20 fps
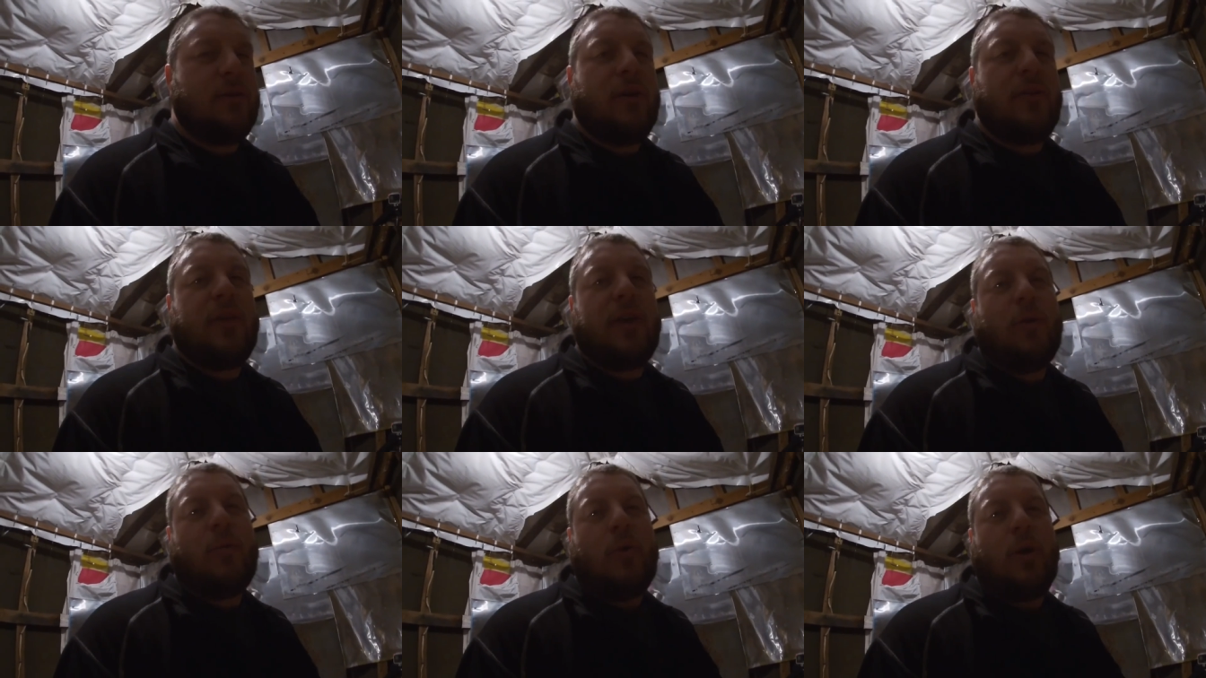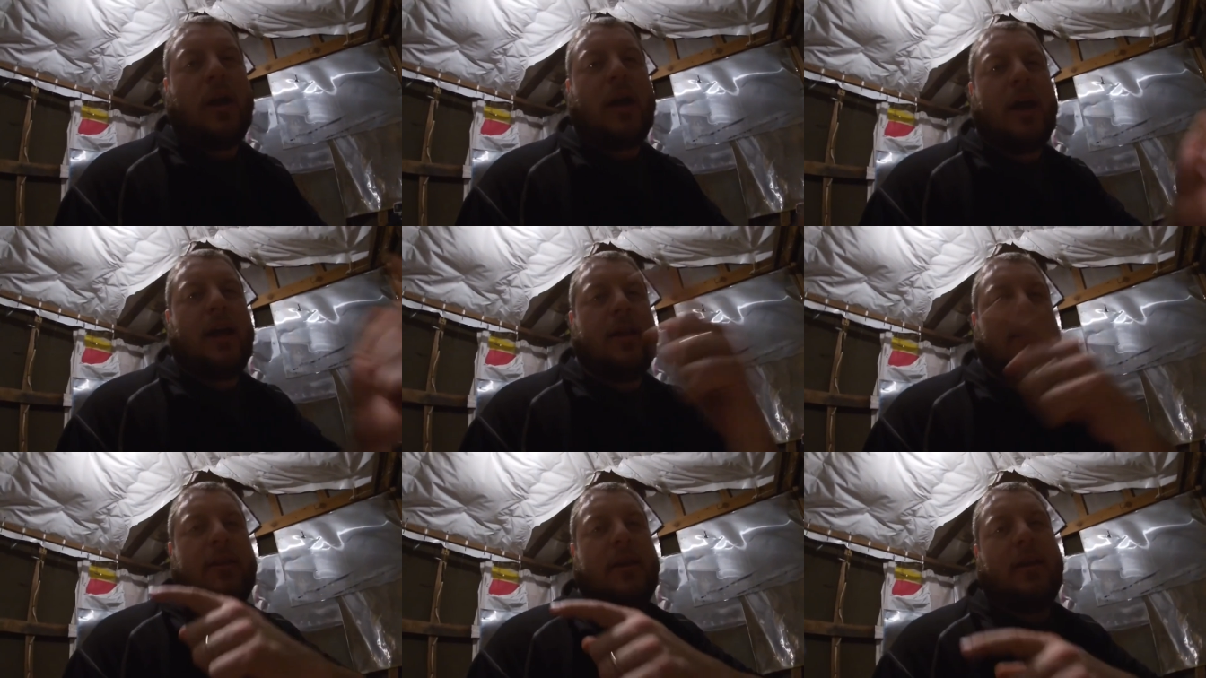I think one
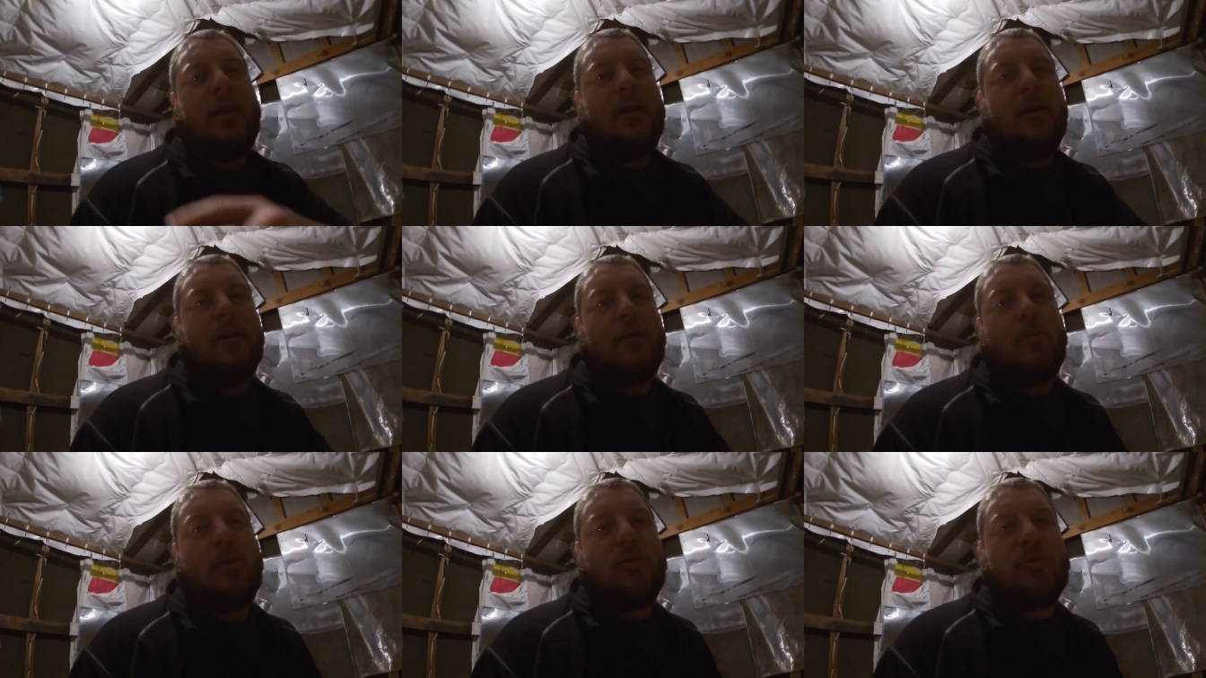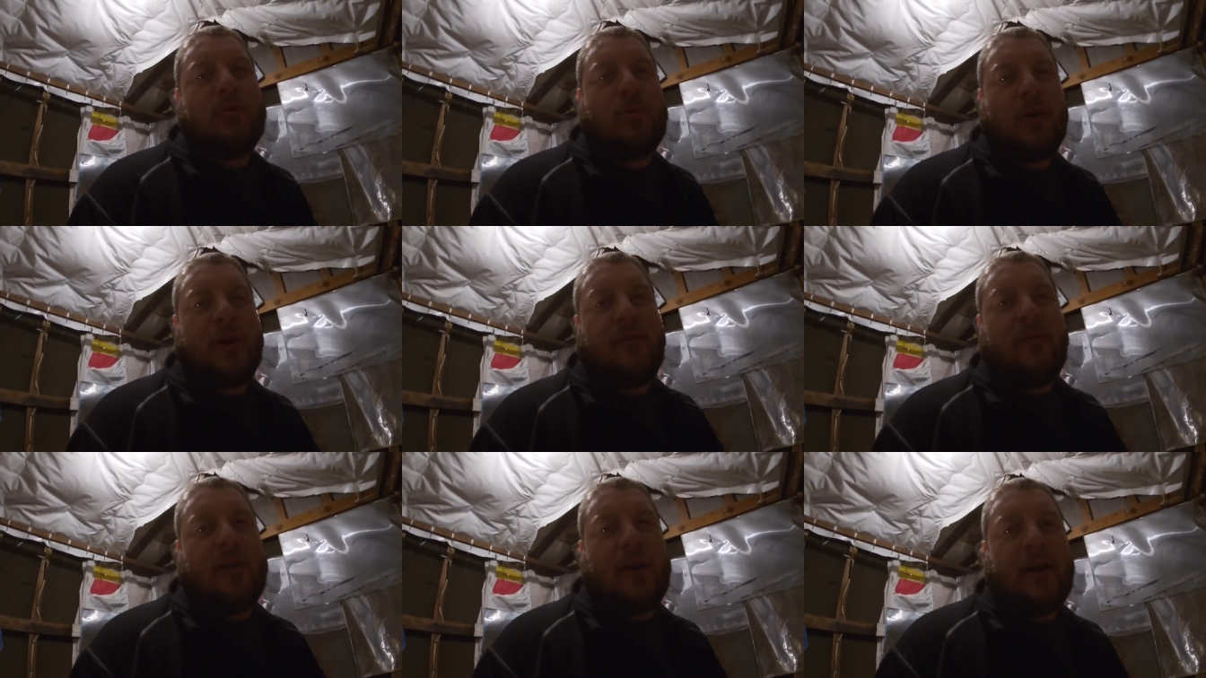guy at the end got about
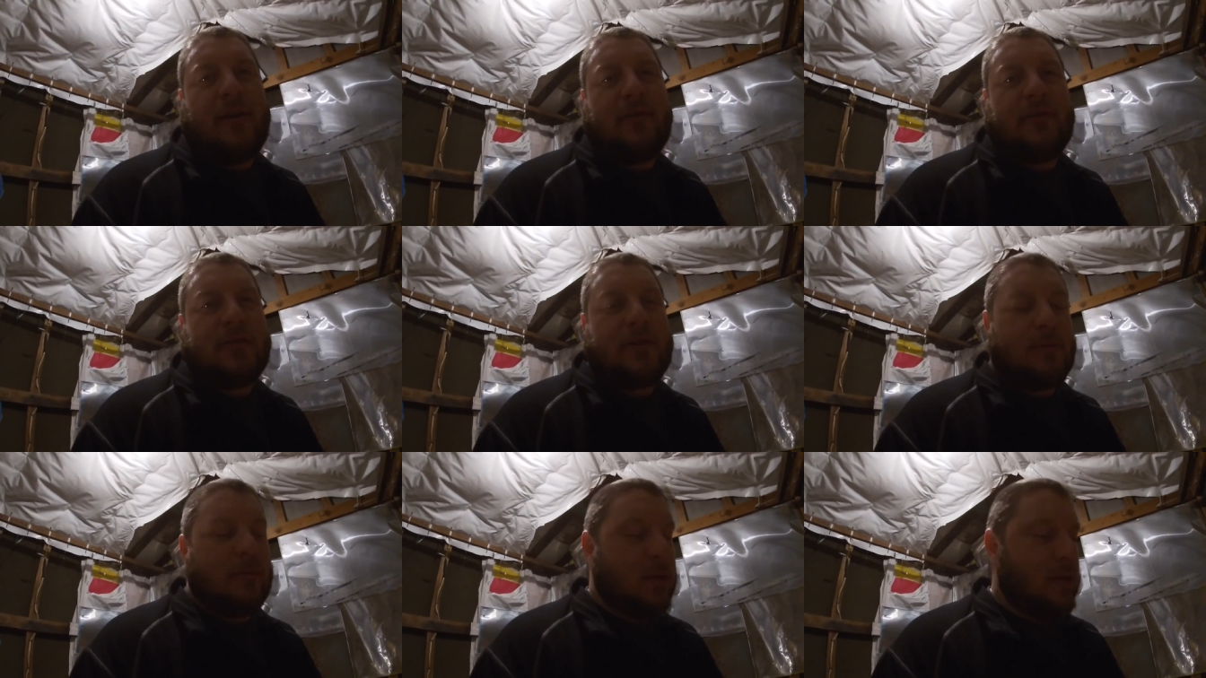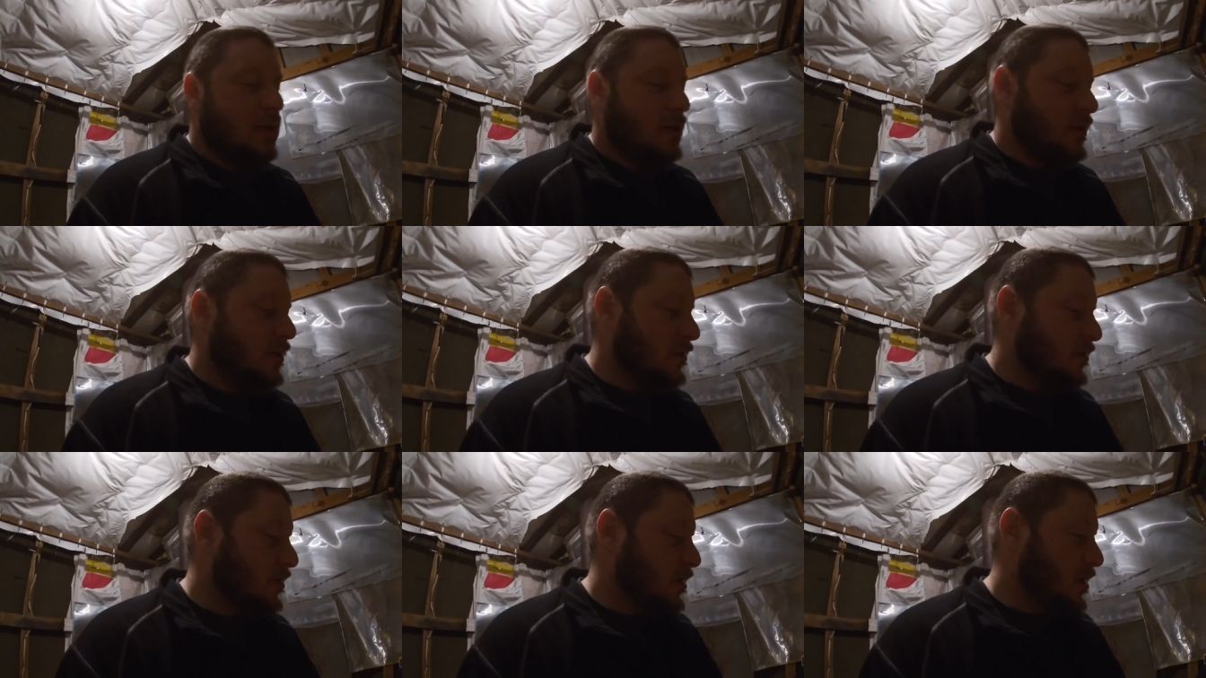25 or something, so.